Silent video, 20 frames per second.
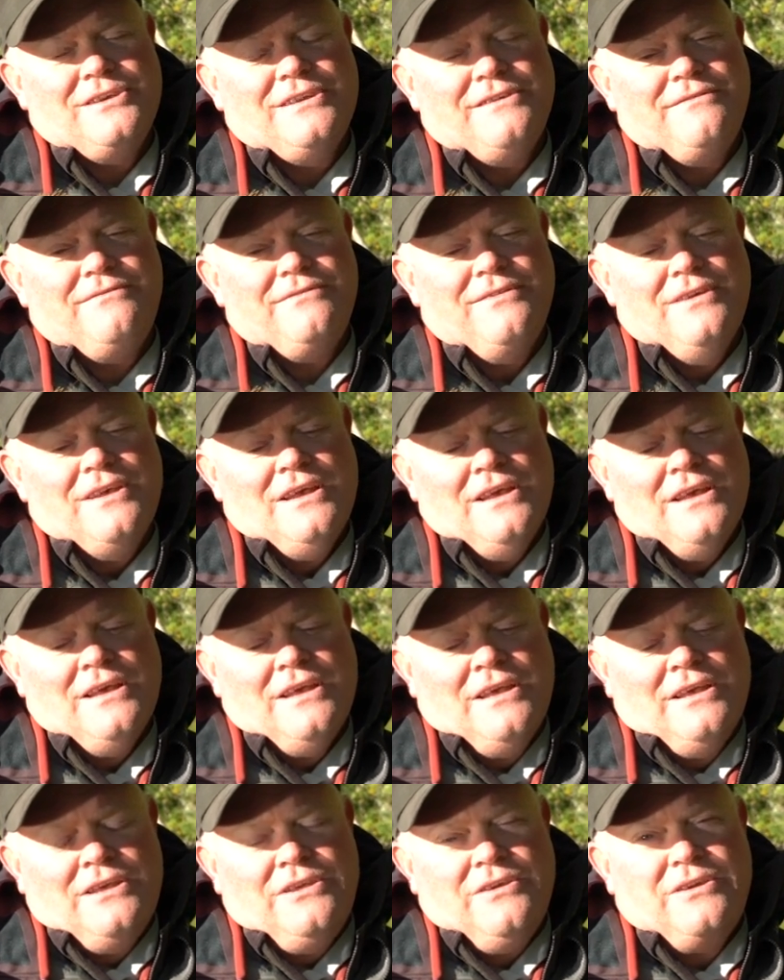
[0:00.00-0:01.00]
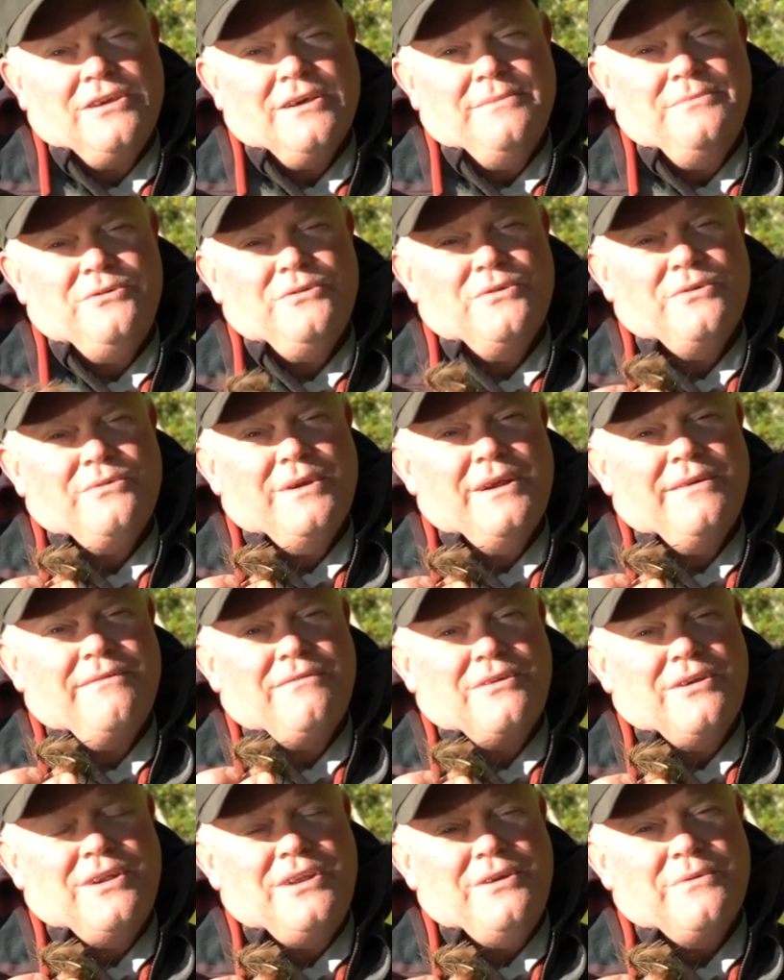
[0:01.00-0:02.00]
And if you come to a
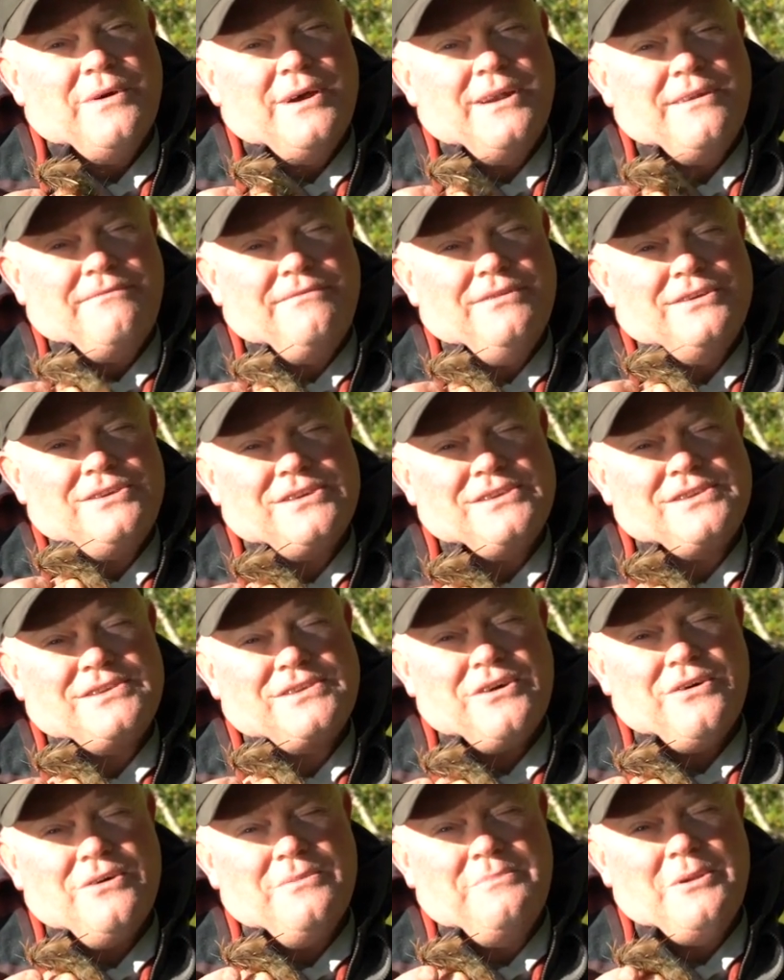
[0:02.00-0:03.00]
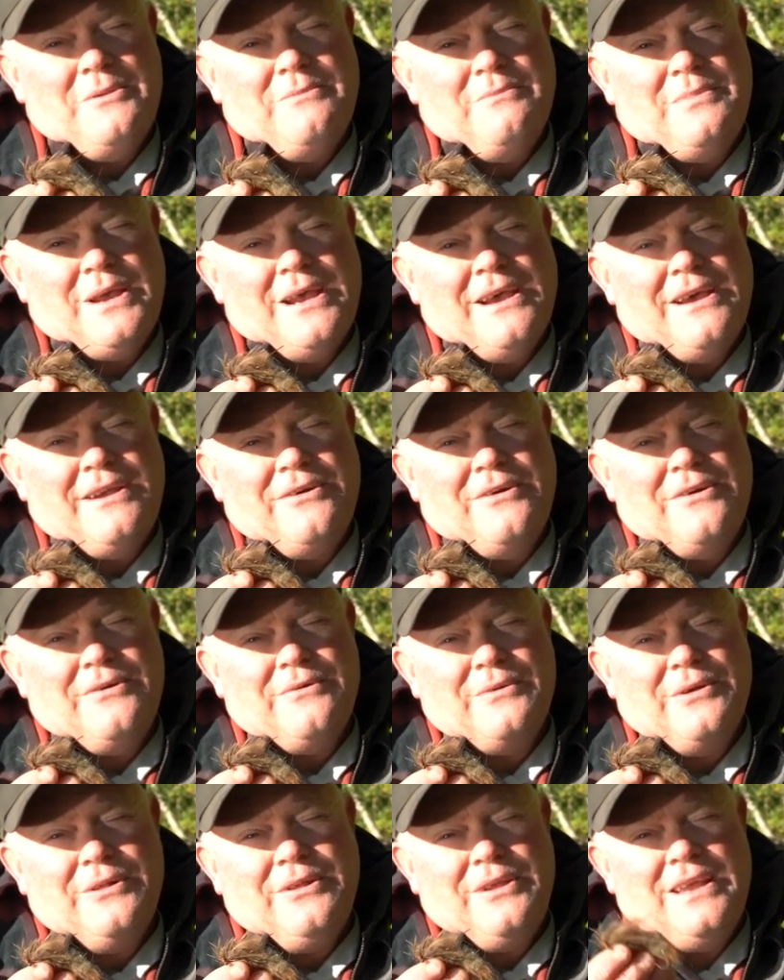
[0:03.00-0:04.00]
river and you want to fish a sculpin pattern
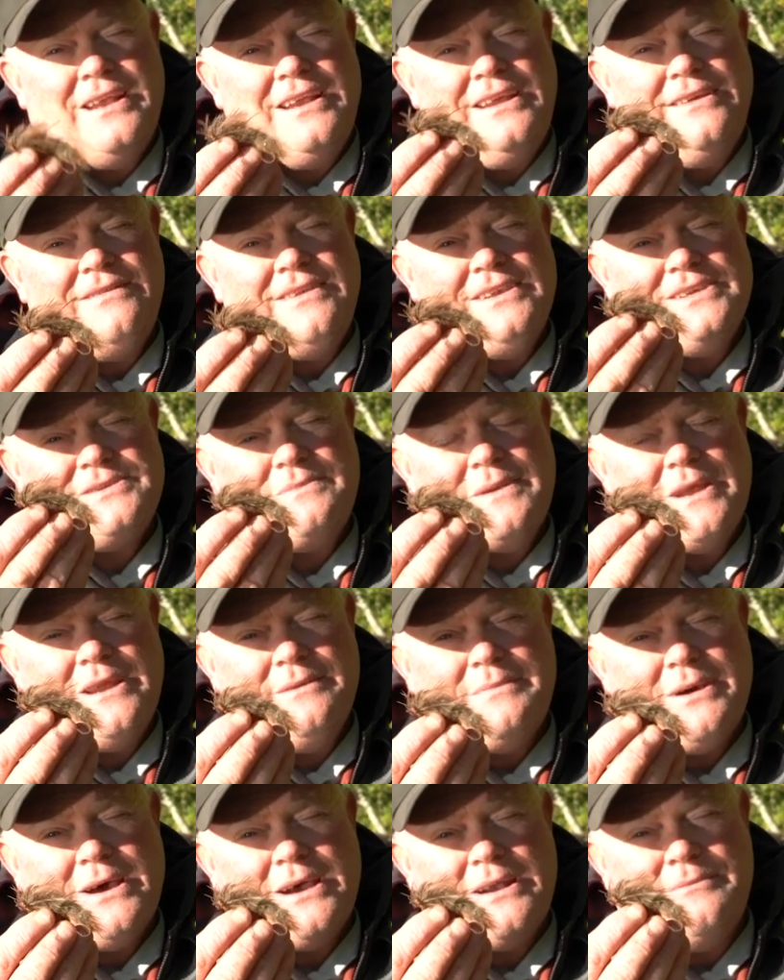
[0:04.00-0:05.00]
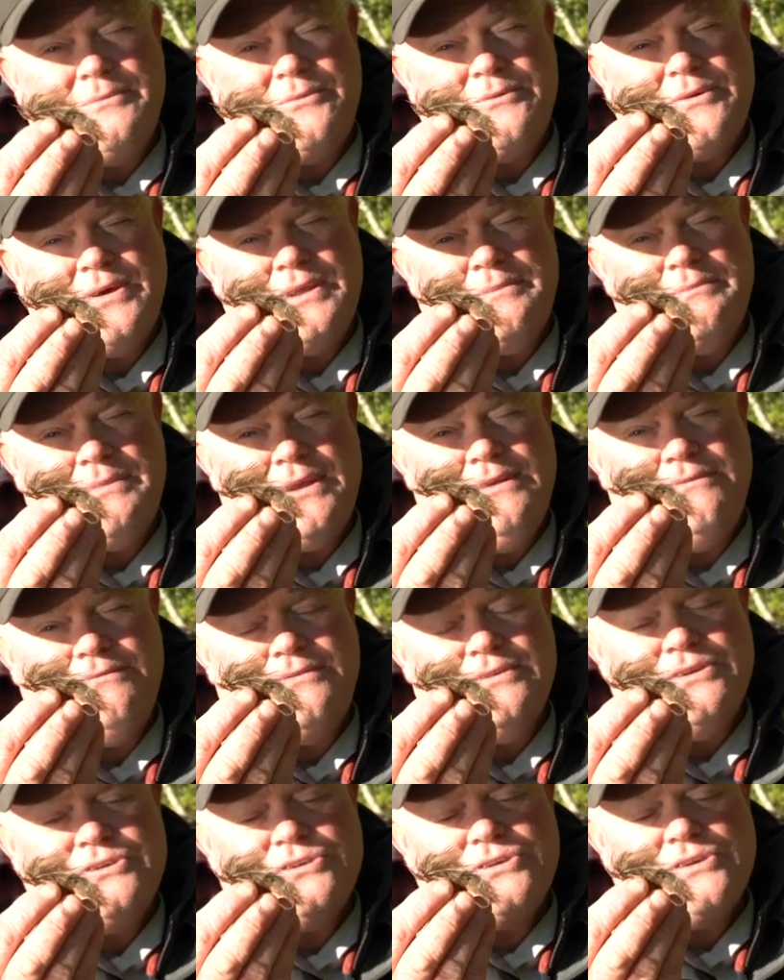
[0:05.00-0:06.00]
or really any of these bottom dwelling bait
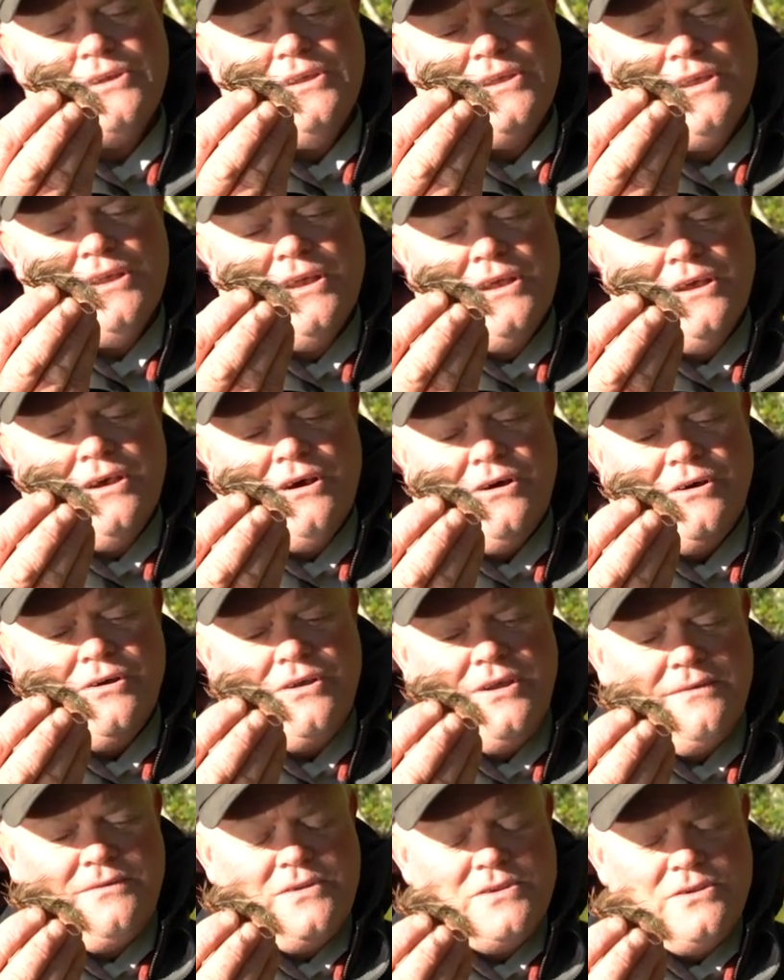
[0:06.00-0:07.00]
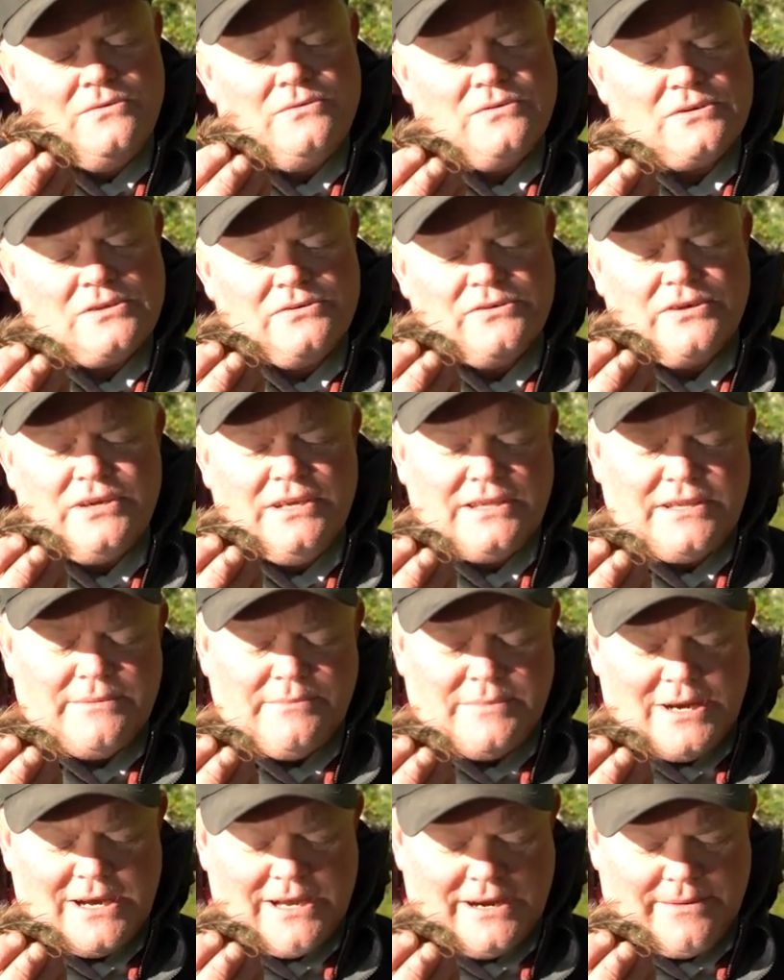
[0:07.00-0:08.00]
fish, all you have to do is look at the
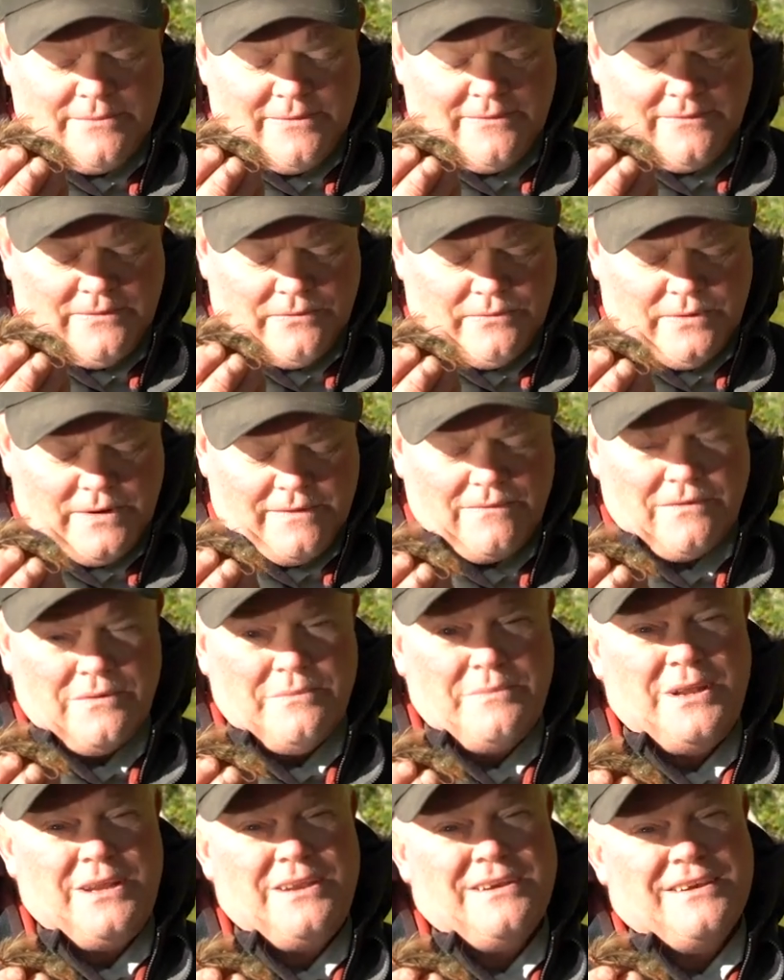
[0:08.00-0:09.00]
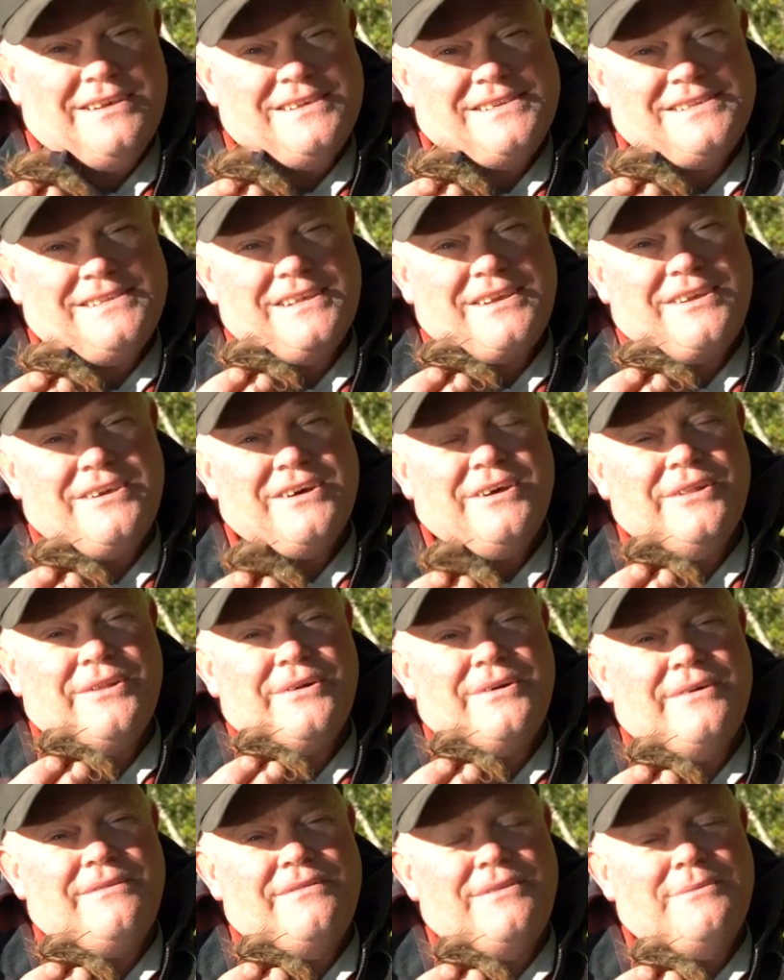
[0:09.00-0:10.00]
bottom of the river because the
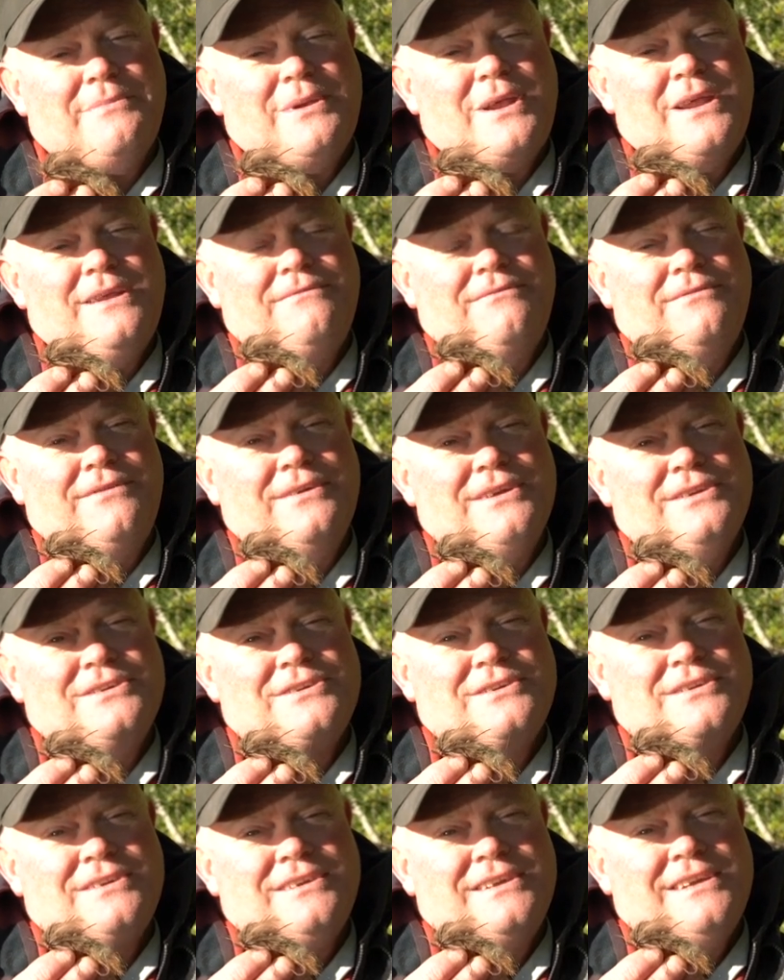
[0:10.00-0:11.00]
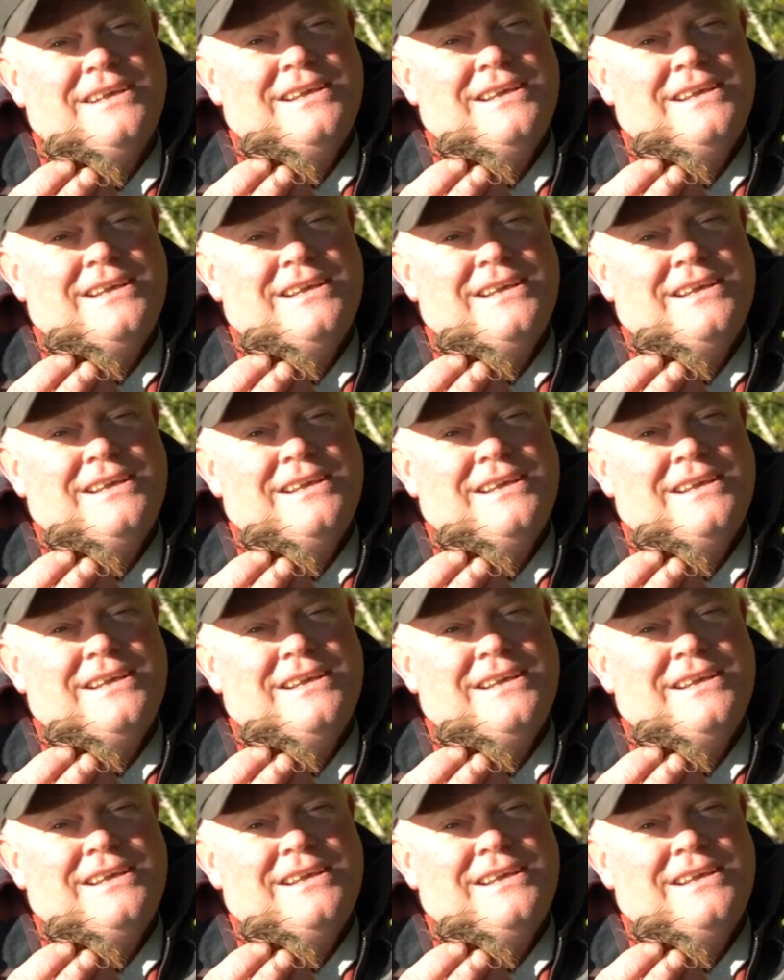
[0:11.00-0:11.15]
color of the bait fish